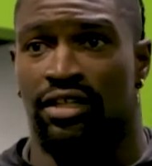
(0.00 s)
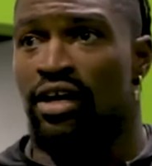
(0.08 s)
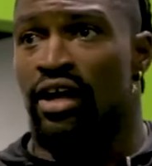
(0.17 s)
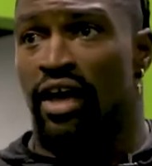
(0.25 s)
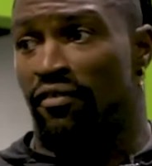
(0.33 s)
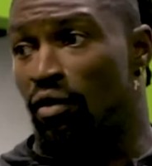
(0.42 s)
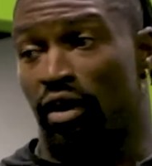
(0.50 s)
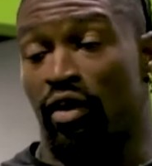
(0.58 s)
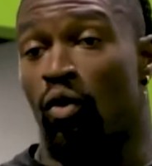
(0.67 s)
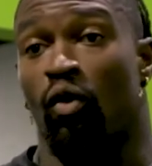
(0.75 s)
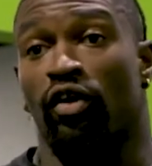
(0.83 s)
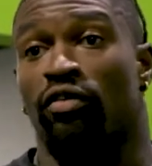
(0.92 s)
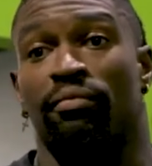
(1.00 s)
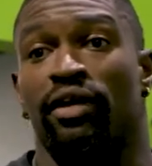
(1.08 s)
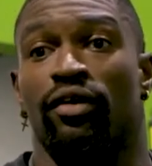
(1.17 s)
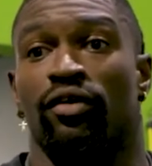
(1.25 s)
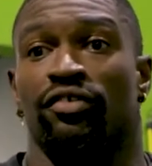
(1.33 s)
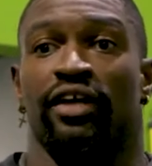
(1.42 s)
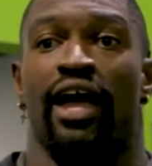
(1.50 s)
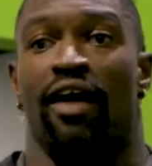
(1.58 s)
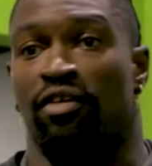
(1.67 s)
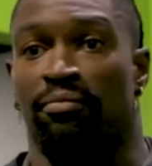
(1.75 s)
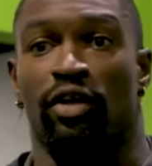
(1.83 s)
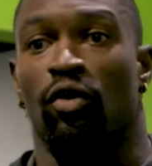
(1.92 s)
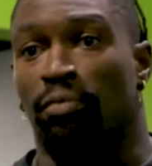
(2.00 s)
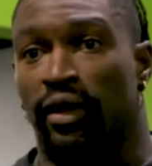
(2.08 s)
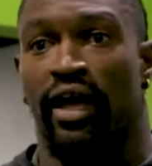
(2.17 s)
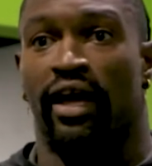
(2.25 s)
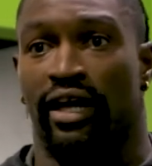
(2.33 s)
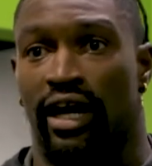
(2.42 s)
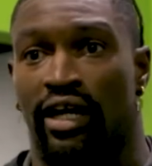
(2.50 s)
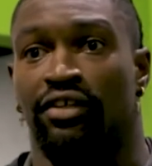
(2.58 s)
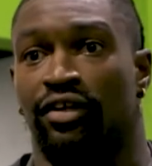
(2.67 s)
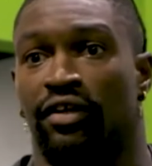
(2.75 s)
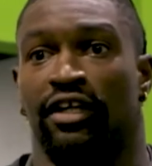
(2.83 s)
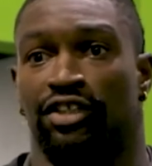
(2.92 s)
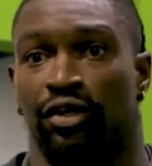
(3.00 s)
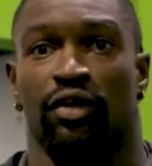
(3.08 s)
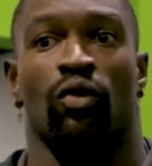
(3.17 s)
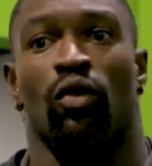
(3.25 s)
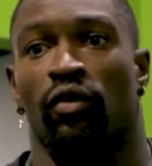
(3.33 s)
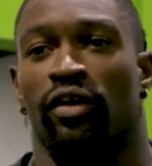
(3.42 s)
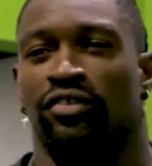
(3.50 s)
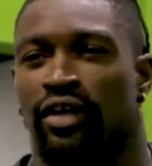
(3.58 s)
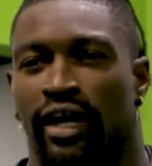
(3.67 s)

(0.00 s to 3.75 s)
If I want to order meals, they have a meal plan kind of deal that you can order into.